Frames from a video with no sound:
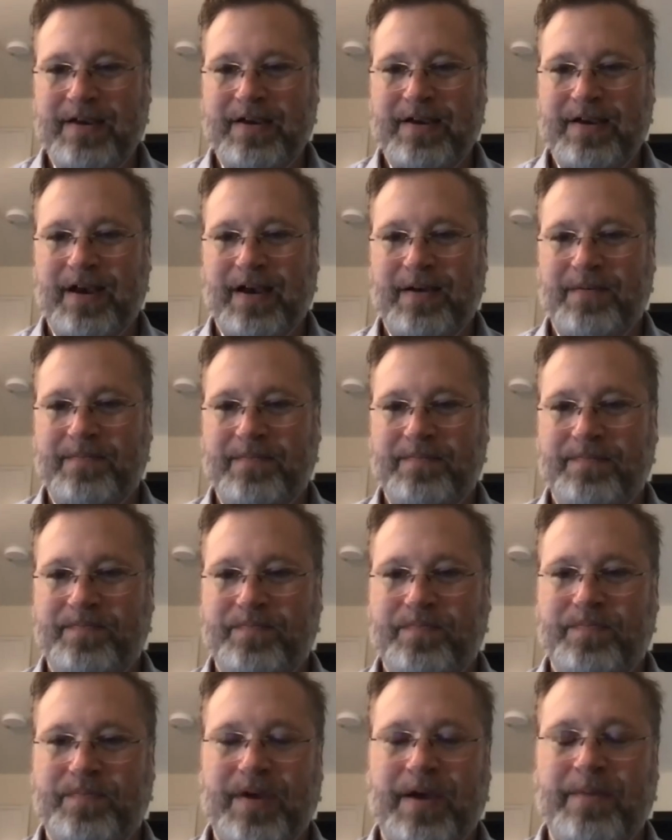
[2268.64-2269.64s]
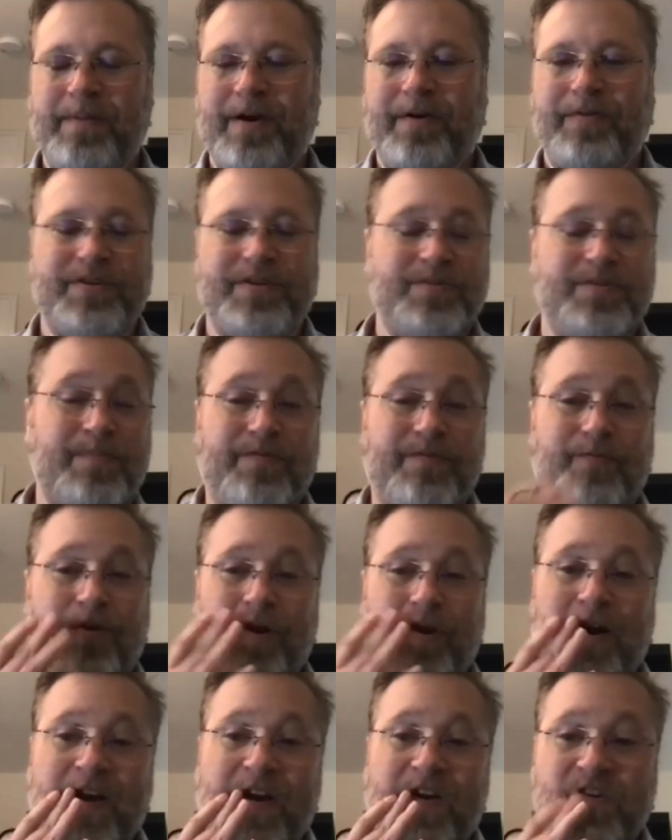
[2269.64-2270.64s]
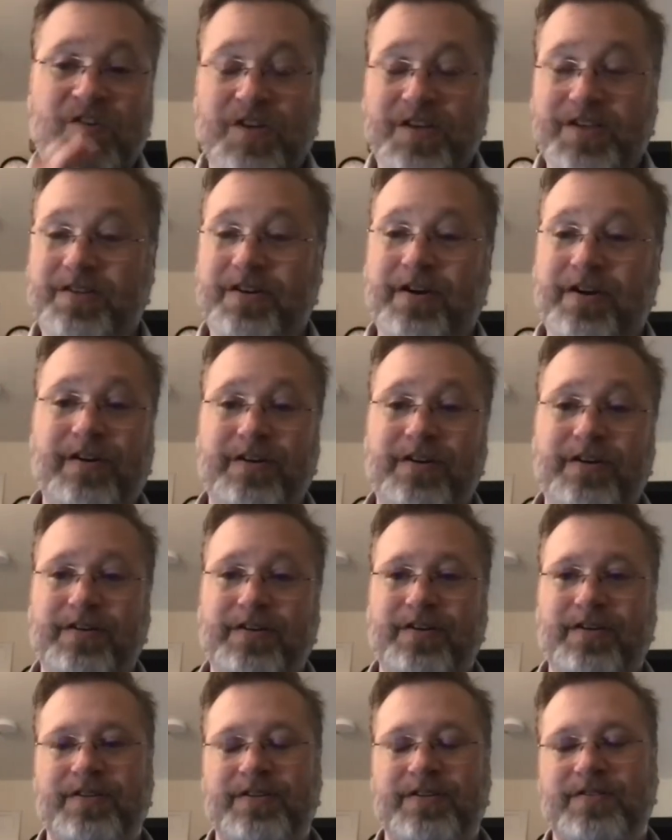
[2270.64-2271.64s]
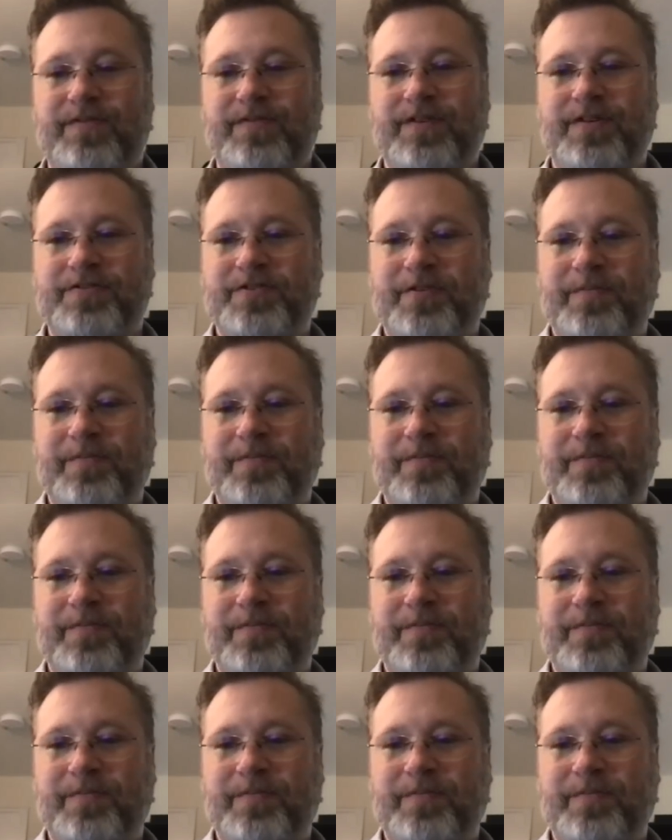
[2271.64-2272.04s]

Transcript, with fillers: um, about this before I actually started in this field.